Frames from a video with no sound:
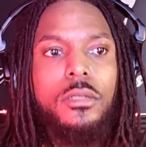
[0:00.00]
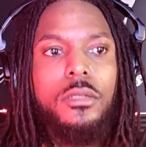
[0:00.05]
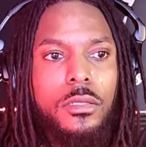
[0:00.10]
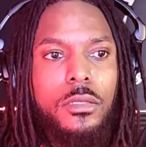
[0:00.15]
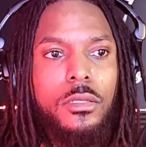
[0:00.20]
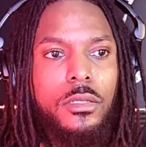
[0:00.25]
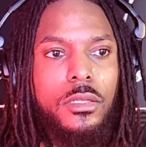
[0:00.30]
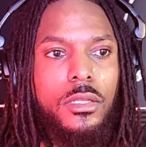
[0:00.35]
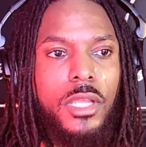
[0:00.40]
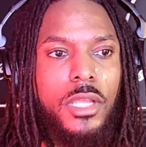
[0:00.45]

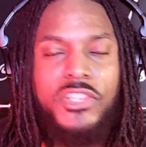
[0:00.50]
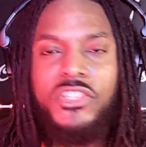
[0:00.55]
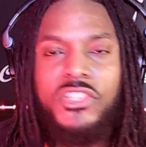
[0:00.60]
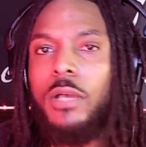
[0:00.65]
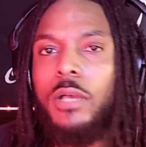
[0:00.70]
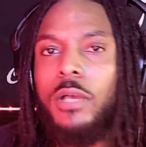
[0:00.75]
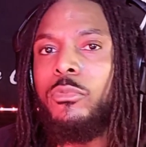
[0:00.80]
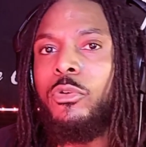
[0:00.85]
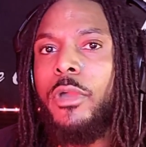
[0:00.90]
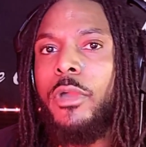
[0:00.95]
it's something
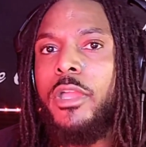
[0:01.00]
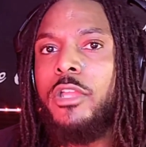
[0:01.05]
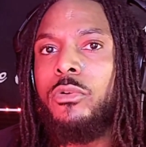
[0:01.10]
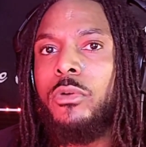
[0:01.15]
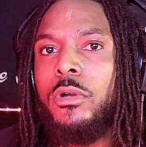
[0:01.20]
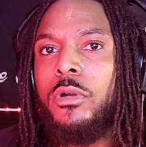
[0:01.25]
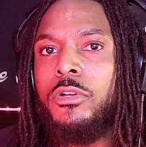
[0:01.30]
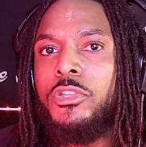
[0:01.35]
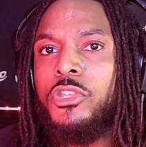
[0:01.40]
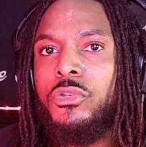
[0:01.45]
greater
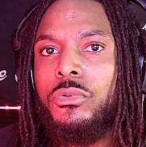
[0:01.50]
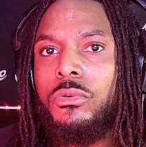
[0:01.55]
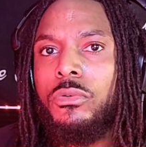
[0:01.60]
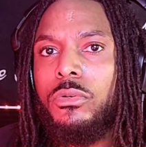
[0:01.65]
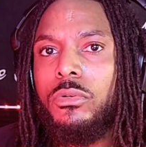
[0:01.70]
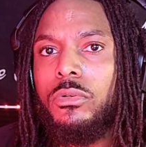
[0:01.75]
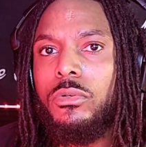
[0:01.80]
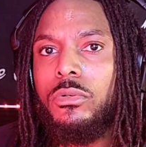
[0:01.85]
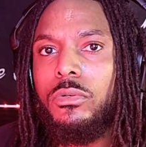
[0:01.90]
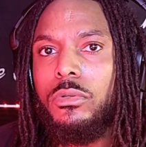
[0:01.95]
on you.
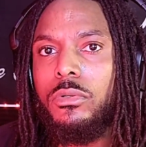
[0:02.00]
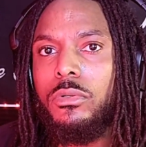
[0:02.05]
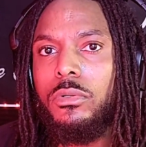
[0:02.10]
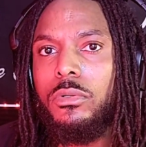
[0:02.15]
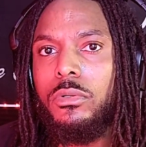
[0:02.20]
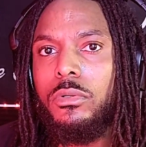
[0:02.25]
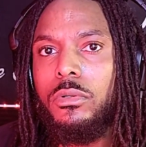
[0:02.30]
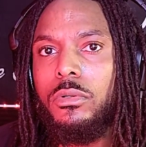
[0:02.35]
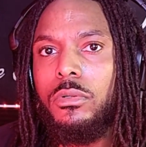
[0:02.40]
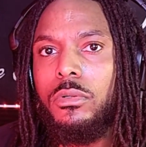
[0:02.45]

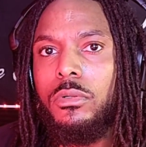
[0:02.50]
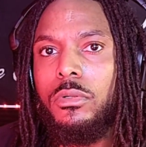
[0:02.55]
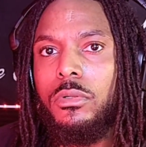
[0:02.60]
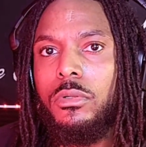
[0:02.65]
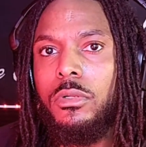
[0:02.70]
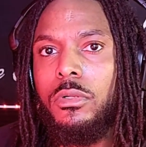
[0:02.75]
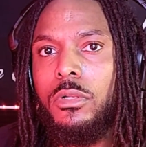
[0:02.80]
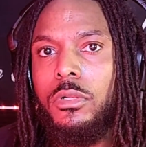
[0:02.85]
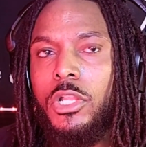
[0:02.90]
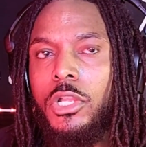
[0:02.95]

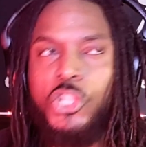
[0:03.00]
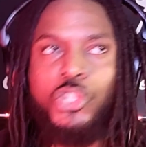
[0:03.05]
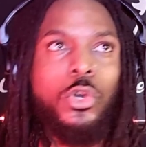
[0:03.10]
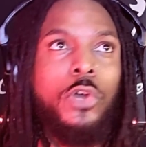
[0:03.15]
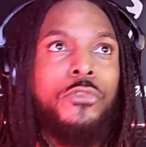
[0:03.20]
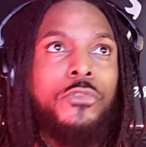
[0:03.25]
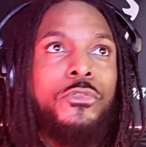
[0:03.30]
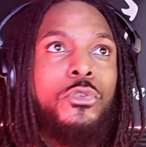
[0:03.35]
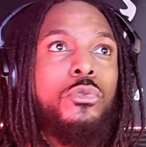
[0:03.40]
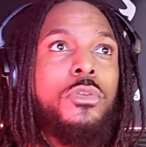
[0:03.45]
So if
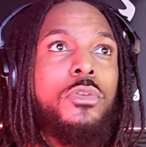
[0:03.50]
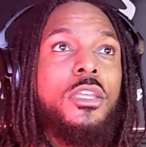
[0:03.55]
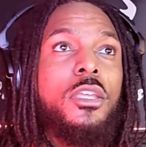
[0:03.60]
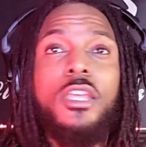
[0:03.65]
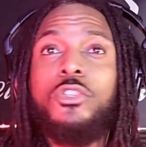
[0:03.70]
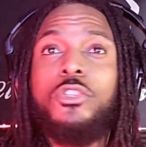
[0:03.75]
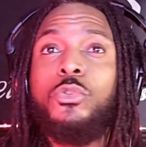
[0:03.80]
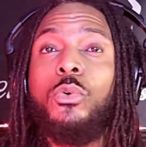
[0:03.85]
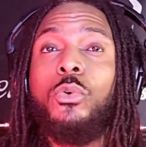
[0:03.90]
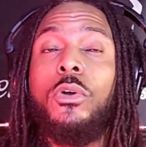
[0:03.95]
you get
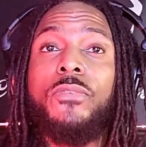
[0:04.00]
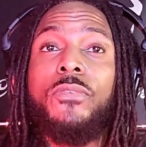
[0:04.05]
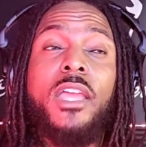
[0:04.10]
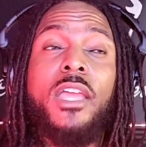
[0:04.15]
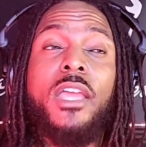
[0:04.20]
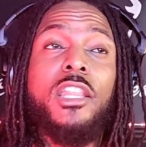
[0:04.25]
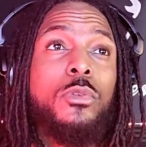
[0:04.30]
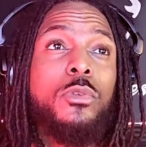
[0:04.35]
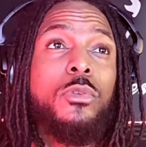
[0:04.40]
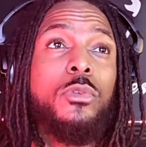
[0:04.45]
to a family
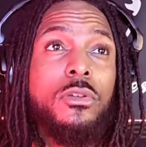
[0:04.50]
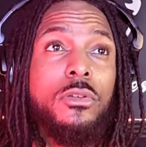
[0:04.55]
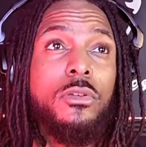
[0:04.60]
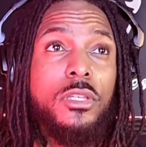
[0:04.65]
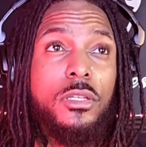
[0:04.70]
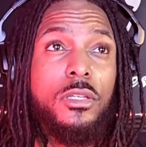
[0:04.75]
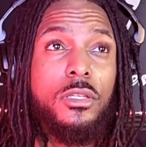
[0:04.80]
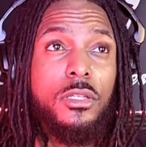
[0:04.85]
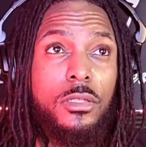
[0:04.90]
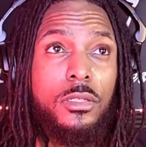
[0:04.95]

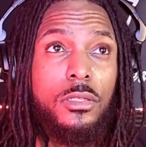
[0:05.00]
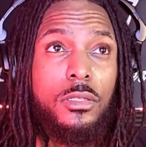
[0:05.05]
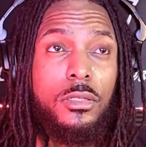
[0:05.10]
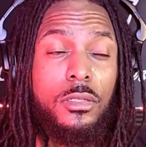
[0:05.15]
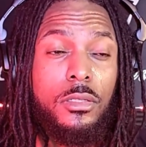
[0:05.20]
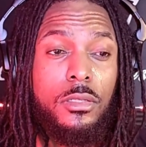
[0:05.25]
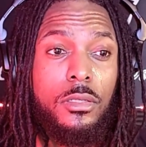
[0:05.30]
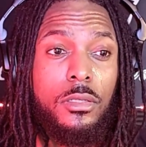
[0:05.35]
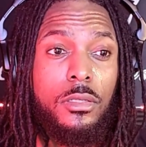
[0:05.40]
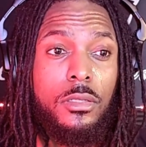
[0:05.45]
reunion
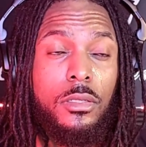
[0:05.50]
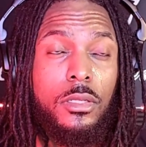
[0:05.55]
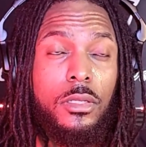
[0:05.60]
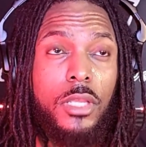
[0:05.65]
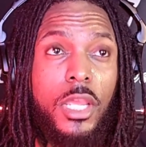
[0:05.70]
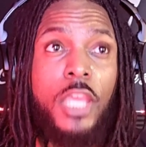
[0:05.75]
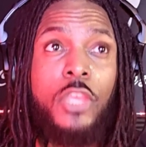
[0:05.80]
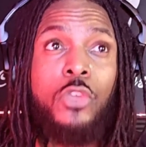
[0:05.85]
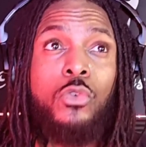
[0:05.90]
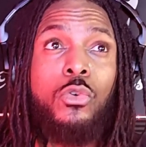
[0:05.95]

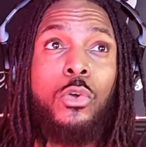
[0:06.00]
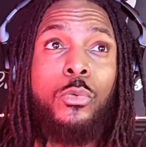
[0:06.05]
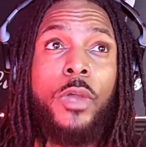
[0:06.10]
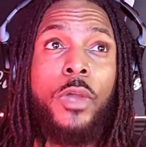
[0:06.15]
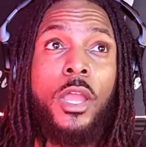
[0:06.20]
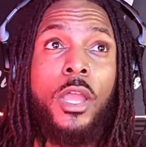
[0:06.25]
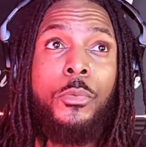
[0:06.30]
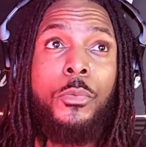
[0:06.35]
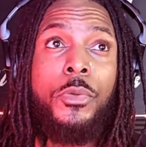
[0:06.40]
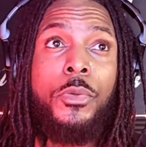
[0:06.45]
and you're
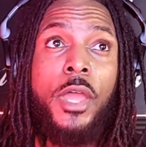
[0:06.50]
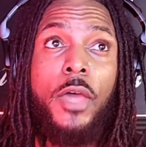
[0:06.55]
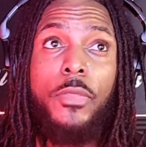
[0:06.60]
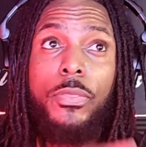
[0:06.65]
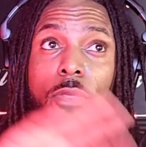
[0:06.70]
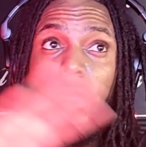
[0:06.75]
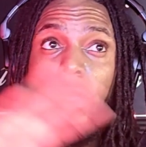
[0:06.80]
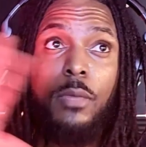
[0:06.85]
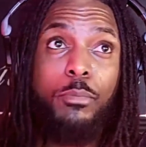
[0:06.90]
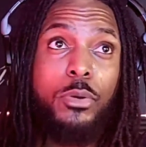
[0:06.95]
around
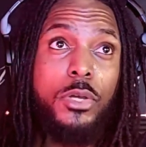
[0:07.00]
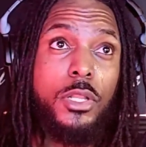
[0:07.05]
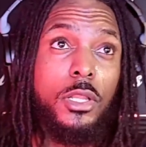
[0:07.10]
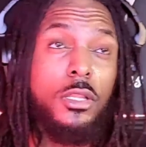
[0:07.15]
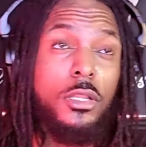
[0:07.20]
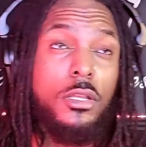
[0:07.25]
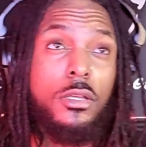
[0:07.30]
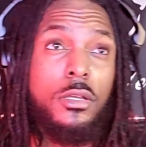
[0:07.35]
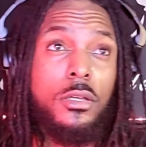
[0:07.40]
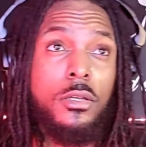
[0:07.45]
nothing but
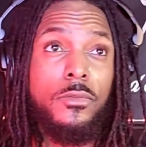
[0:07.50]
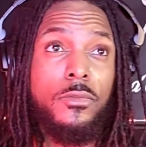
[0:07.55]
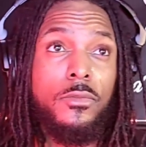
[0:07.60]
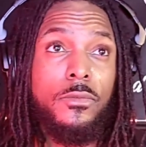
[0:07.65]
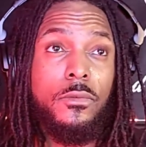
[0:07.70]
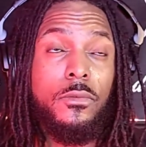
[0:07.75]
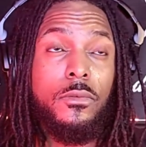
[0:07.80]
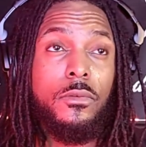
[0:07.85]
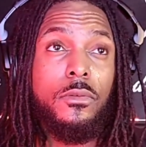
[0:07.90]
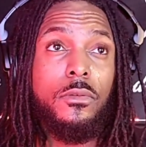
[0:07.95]
love,
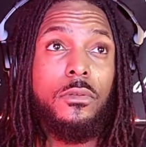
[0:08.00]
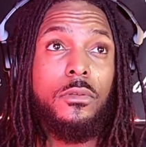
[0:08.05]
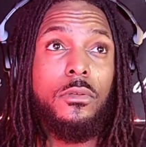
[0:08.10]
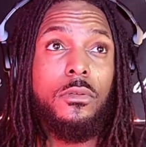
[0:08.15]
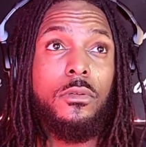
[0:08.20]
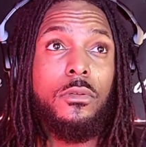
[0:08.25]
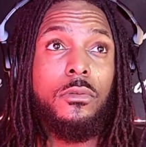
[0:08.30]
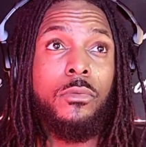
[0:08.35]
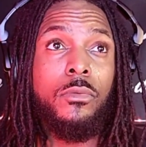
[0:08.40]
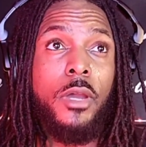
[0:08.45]

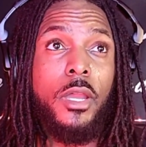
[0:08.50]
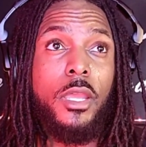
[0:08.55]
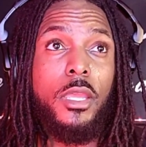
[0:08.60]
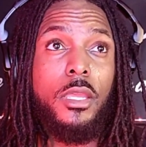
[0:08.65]
right?